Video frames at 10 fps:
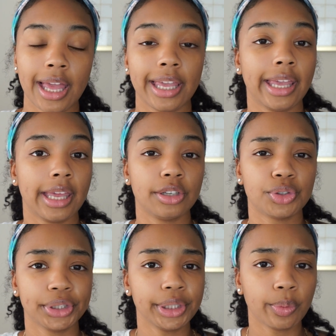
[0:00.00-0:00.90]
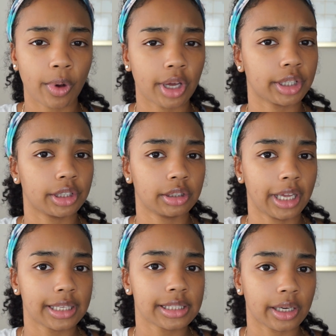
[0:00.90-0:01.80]
And drinking water
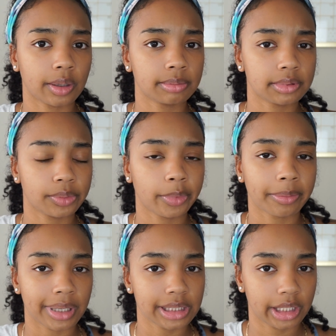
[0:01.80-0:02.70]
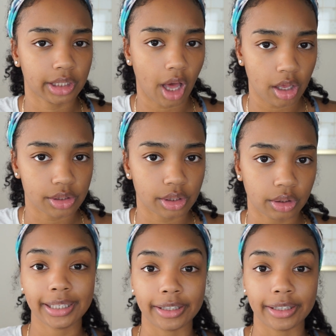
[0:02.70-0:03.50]
has helped with my skin also.